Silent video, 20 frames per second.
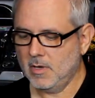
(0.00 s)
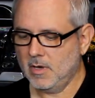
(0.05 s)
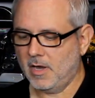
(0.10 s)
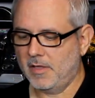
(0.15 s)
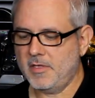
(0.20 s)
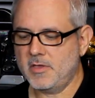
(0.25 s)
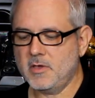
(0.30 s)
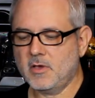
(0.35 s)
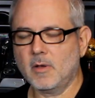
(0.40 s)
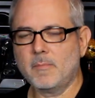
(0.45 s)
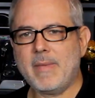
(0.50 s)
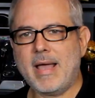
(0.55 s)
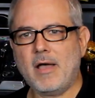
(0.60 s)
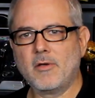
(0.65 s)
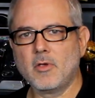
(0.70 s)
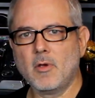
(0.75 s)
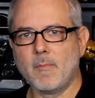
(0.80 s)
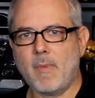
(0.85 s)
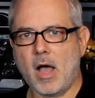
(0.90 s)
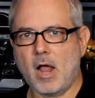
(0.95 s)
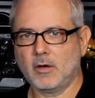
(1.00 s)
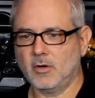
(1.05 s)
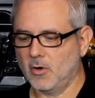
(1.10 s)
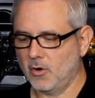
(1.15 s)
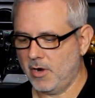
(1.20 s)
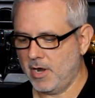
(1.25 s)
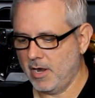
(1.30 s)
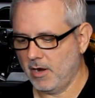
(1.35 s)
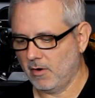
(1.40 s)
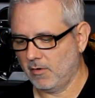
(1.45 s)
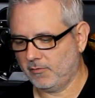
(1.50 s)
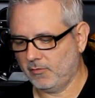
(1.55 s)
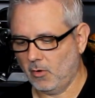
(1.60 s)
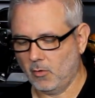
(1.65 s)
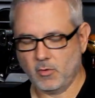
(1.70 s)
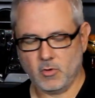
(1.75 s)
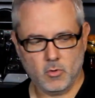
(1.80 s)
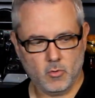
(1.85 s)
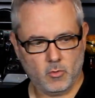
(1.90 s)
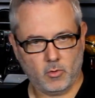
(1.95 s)
And then you could mount your monitor here.
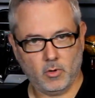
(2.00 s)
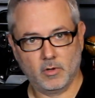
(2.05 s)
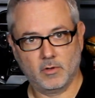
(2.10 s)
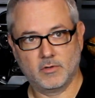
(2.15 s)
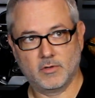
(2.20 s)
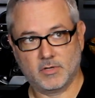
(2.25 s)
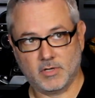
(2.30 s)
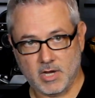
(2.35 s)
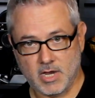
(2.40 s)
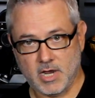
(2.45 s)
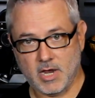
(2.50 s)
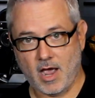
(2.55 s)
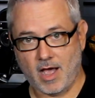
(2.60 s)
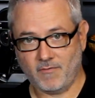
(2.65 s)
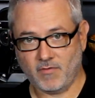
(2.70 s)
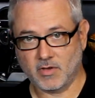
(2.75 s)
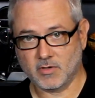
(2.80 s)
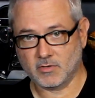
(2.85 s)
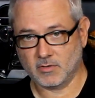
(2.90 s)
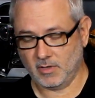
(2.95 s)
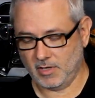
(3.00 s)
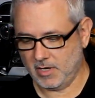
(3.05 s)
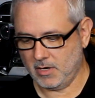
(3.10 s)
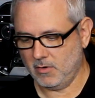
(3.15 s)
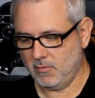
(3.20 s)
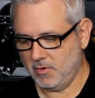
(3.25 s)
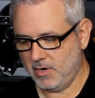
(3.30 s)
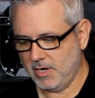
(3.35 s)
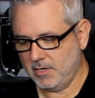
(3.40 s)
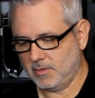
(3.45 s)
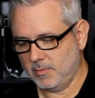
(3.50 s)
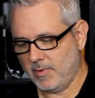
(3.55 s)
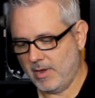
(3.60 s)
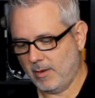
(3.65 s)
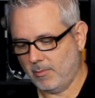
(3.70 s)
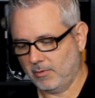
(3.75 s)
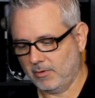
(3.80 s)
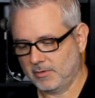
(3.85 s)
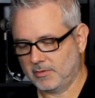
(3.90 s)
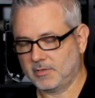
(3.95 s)
So you could see, obviously you need to be
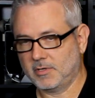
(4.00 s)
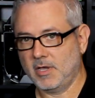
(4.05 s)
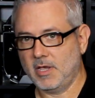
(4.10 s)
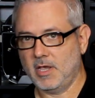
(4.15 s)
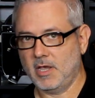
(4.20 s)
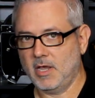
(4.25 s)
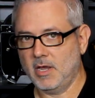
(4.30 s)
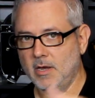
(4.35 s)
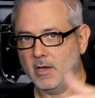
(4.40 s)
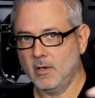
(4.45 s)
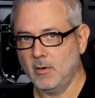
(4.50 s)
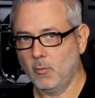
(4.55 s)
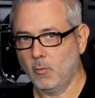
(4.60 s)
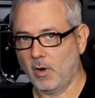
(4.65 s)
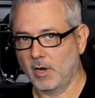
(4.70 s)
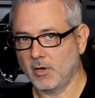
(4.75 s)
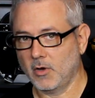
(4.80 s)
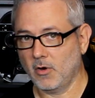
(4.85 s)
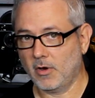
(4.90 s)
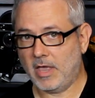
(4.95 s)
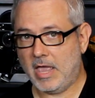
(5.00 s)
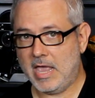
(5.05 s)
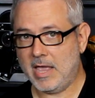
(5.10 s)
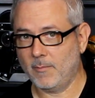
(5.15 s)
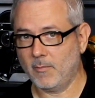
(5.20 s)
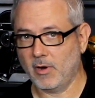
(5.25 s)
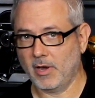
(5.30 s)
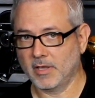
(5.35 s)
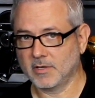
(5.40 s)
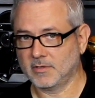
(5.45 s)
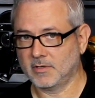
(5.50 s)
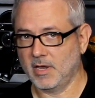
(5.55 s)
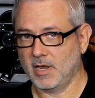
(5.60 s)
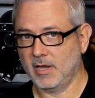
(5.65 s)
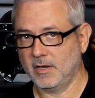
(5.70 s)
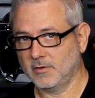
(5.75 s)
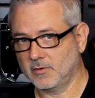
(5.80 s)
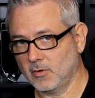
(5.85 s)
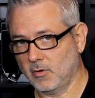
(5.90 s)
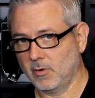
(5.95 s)
able to see what your camera is
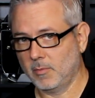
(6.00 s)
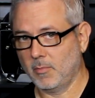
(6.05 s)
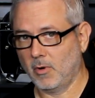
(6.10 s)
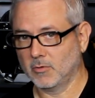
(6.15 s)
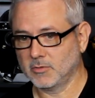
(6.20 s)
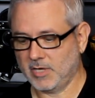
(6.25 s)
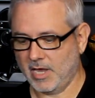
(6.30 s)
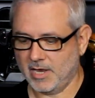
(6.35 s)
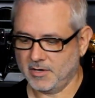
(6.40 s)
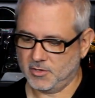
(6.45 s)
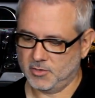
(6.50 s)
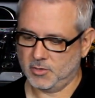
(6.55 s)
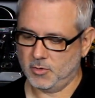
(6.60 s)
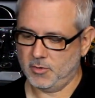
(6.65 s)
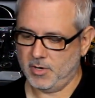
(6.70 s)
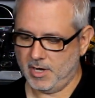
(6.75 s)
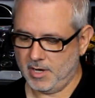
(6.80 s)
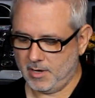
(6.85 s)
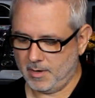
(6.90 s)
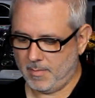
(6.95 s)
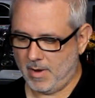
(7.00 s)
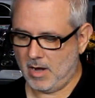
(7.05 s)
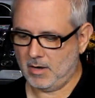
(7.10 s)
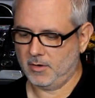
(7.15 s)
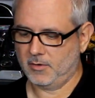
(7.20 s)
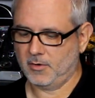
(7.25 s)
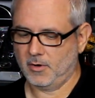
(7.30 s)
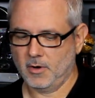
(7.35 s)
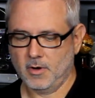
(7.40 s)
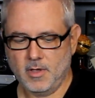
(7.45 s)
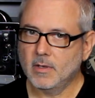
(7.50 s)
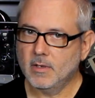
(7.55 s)
seeing. So in most cases you needed a monitor.